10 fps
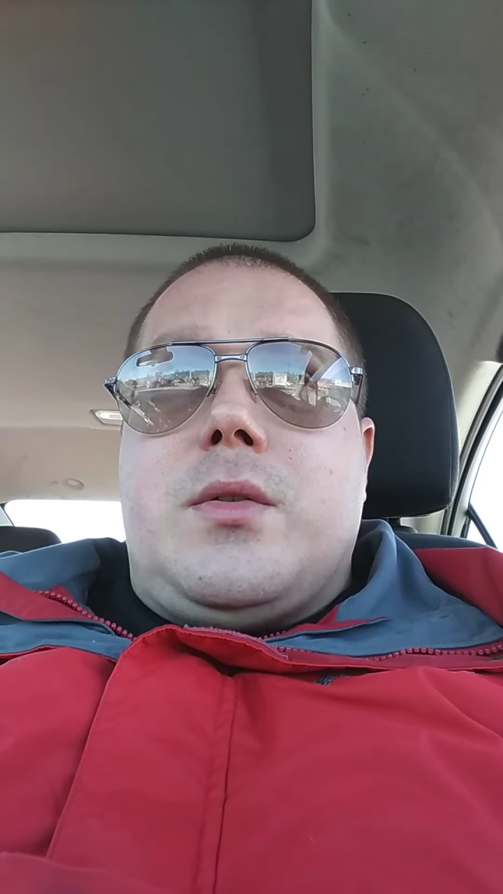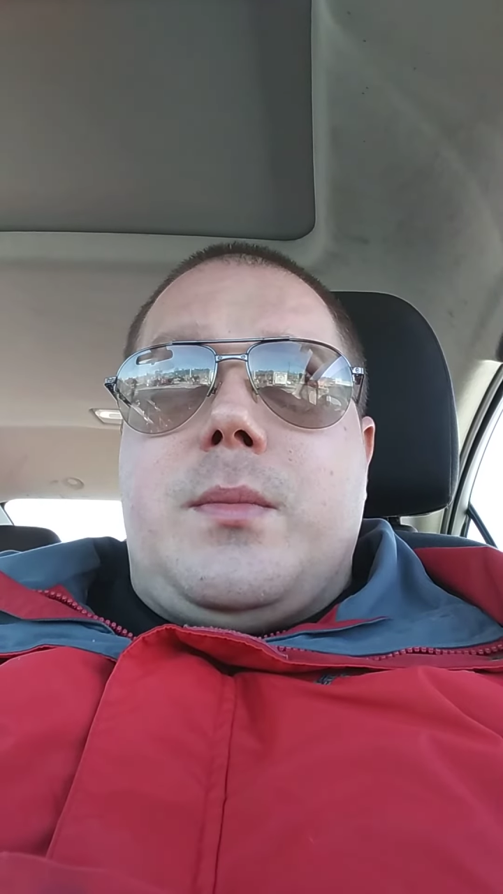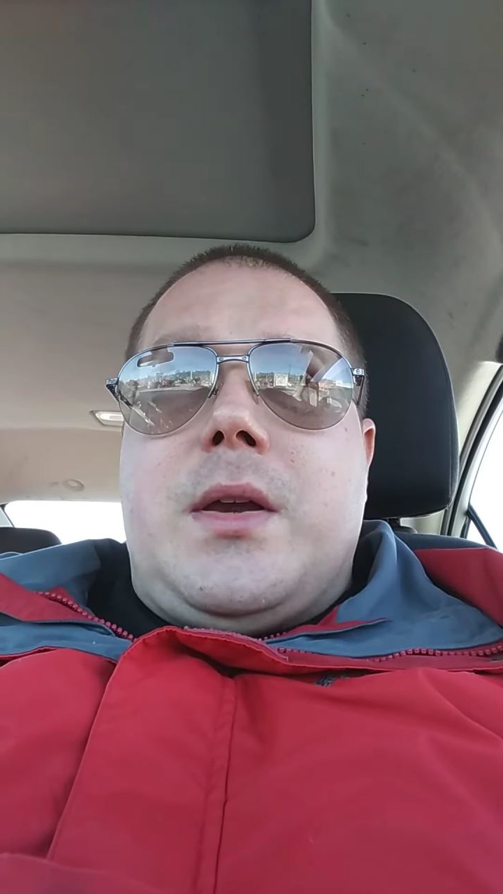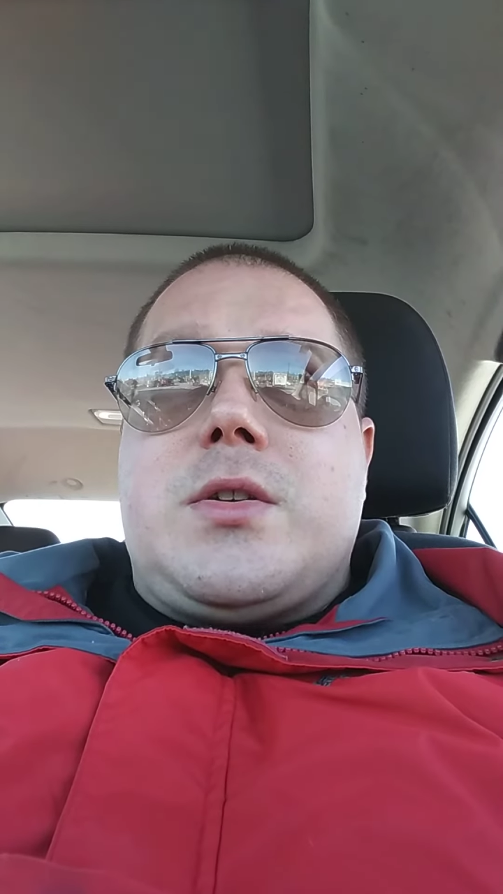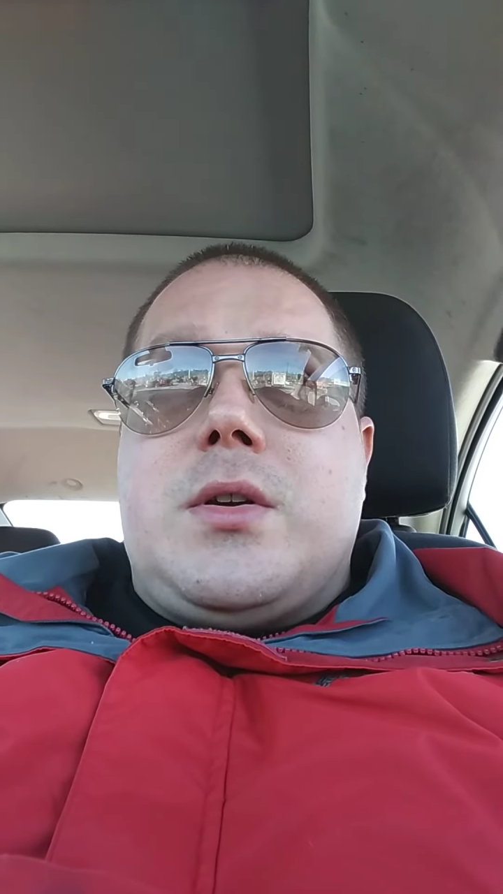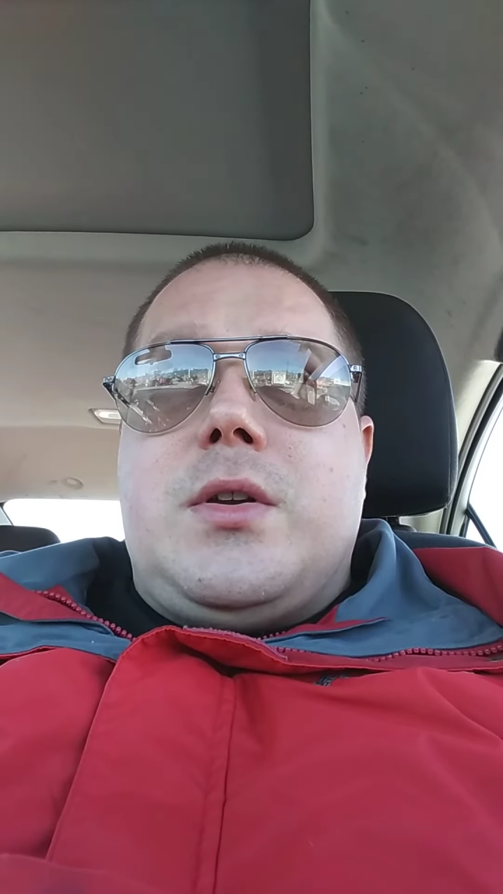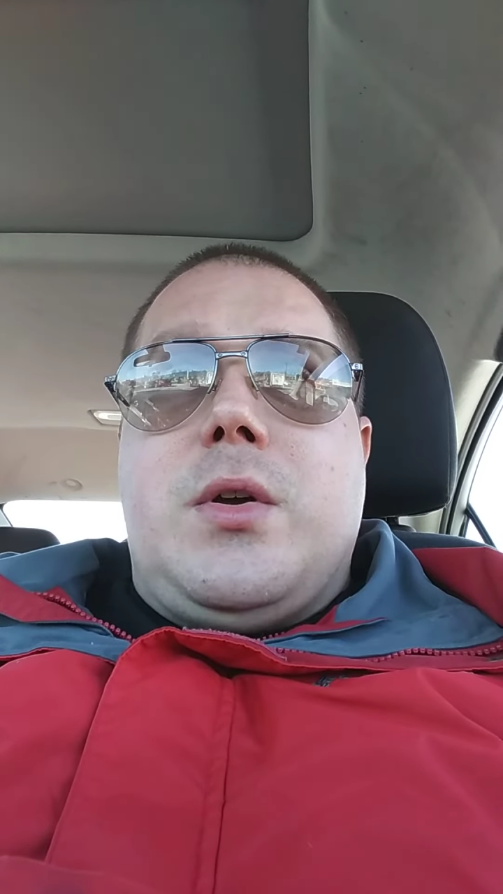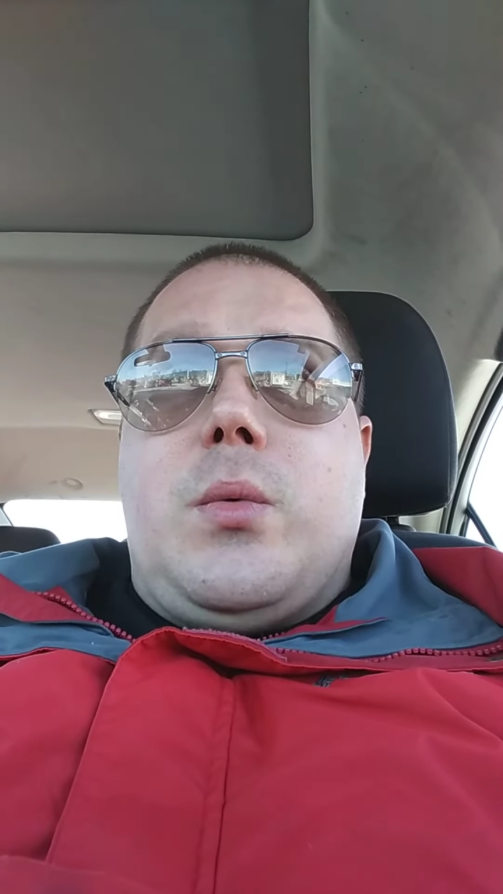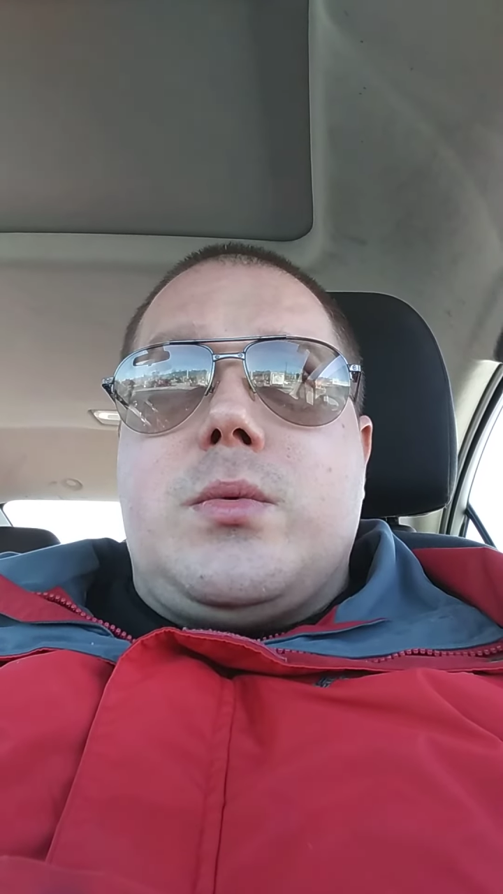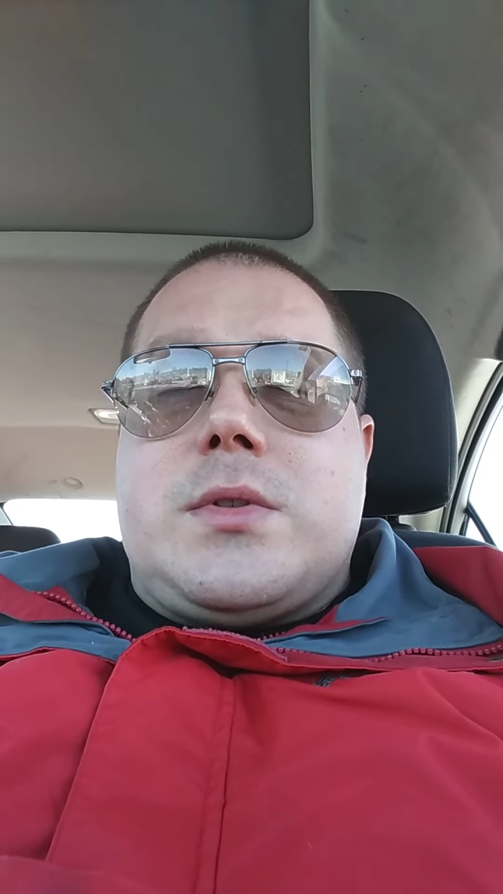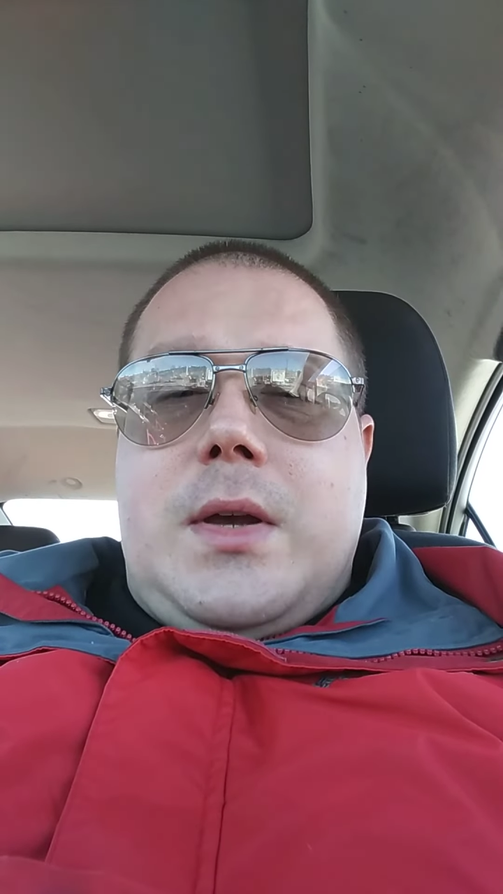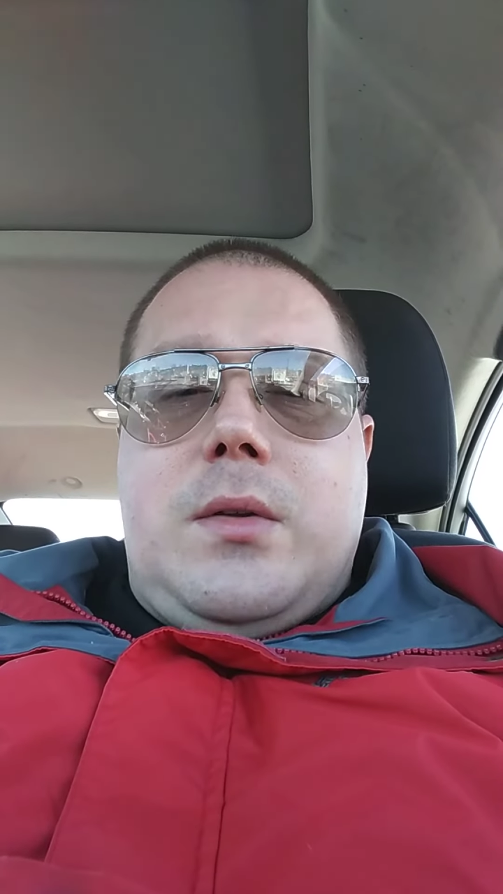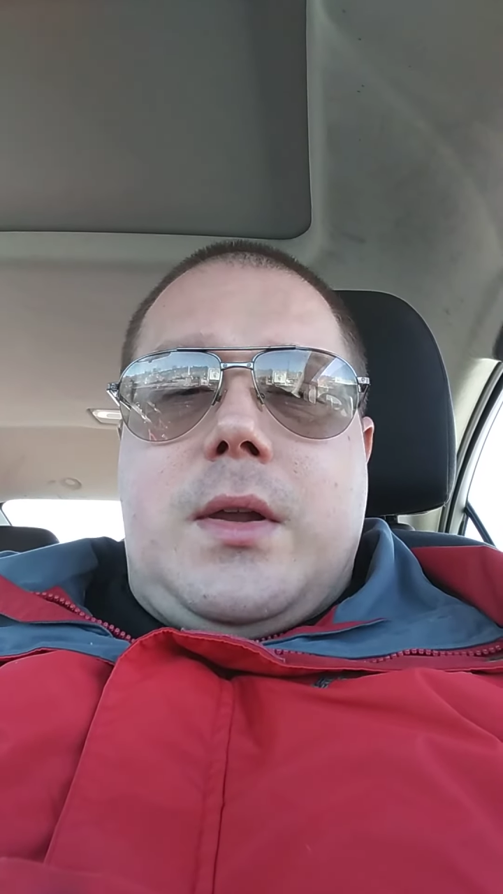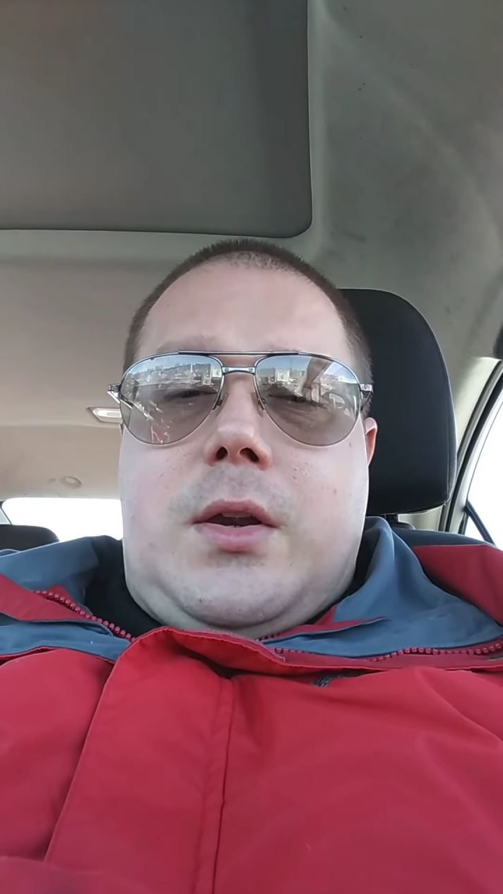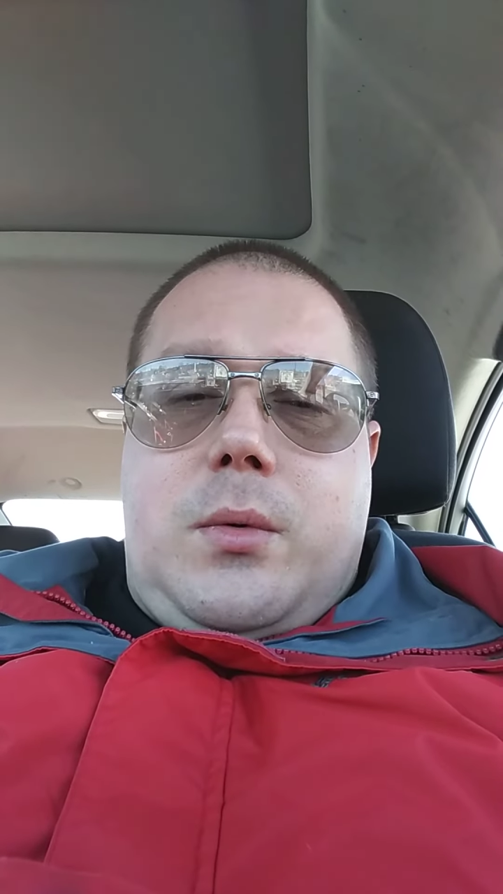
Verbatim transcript: is make sure you don't sound like